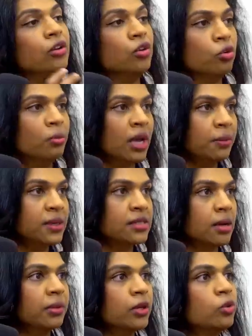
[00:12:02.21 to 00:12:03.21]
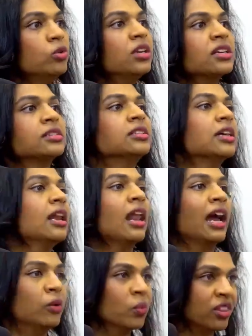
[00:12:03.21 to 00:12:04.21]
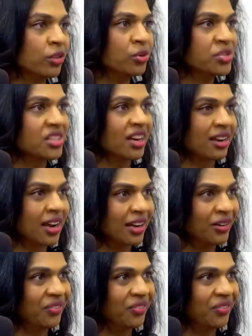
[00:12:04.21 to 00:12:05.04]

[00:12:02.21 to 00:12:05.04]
you may be somebody who doesn't align with that kind of